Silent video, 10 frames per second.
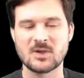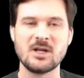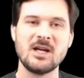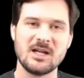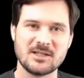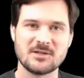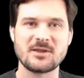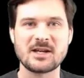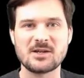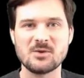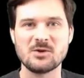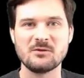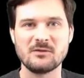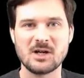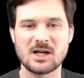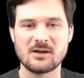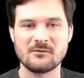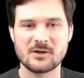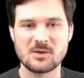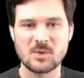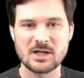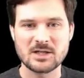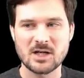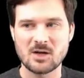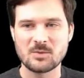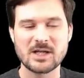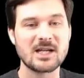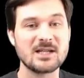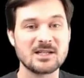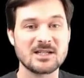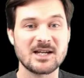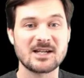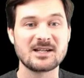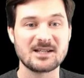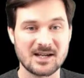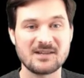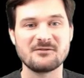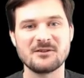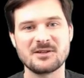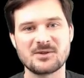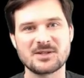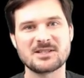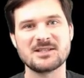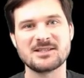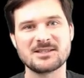So thank you all uh, very much. I'll be keen to take any further questions.